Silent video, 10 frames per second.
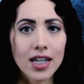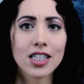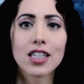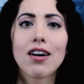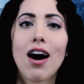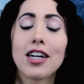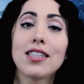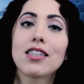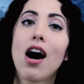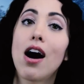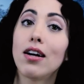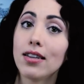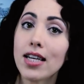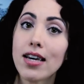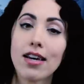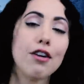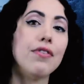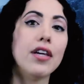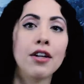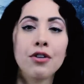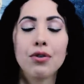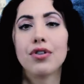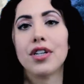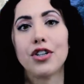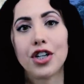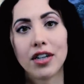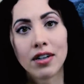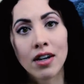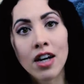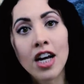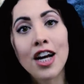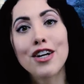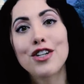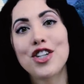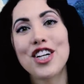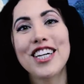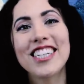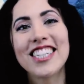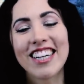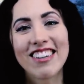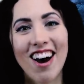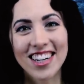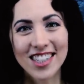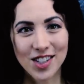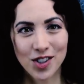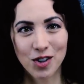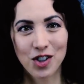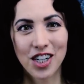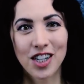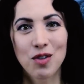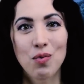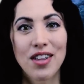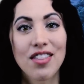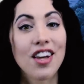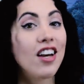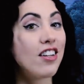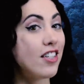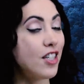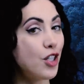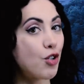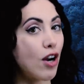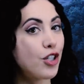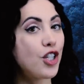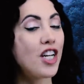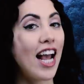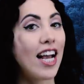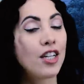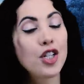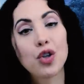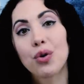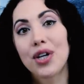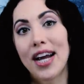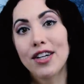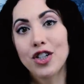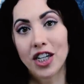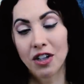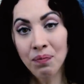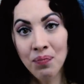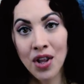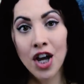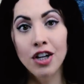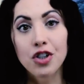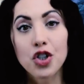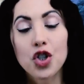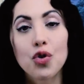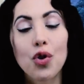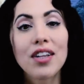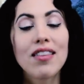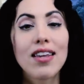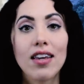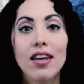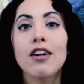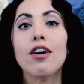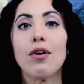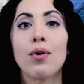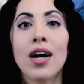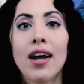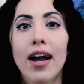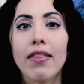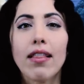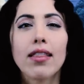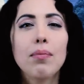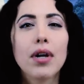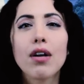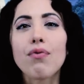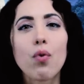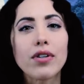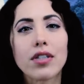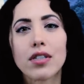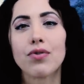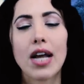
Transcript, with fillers: is the goddess Kali of the Hindu tradition. She is a goddess associated with destruction and creation, destroying the ego and limiting forces of